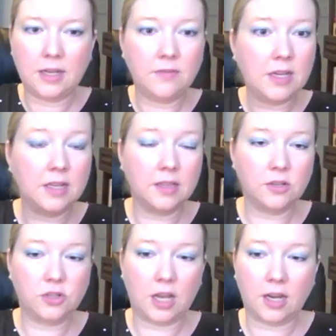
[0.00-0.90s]
Evening in the
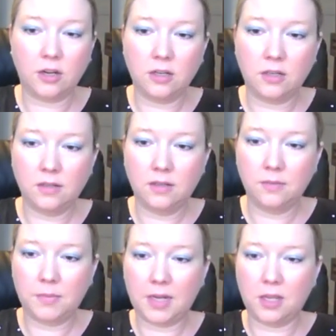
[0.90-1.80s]
Shire
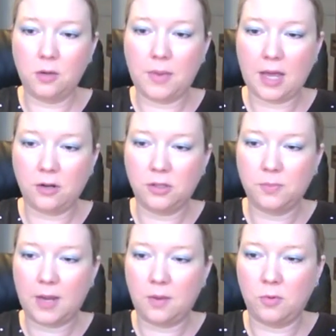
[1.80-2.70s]
by Cute Patterns
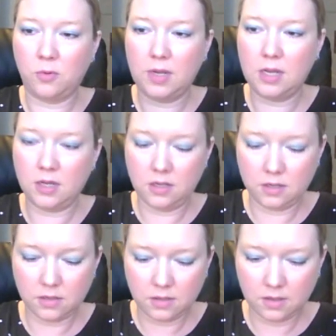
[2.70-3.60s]
by Maria.
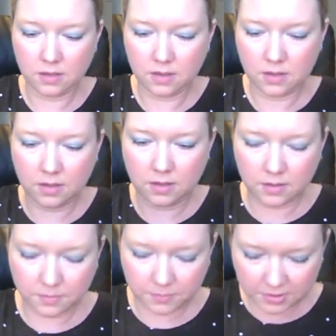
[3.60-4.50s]

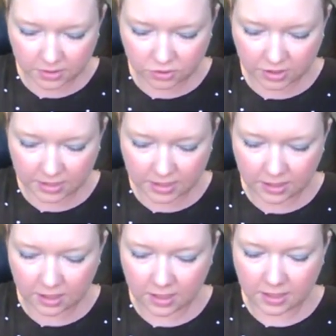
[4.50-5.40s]
I'm stitching it
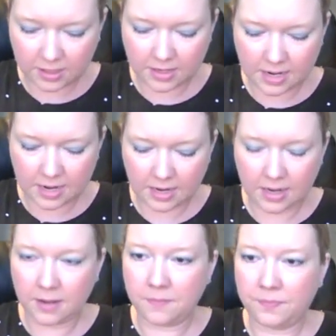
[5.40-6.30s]
on
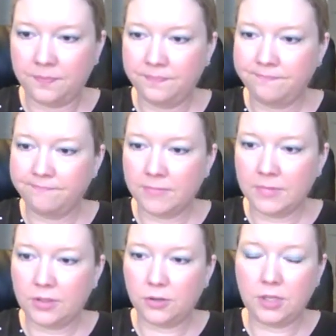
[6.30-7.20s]
a
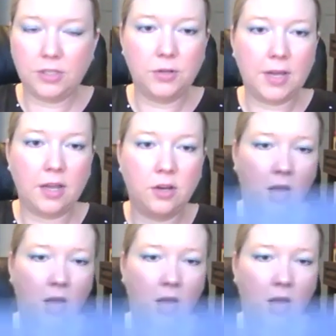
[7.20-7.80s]
32 count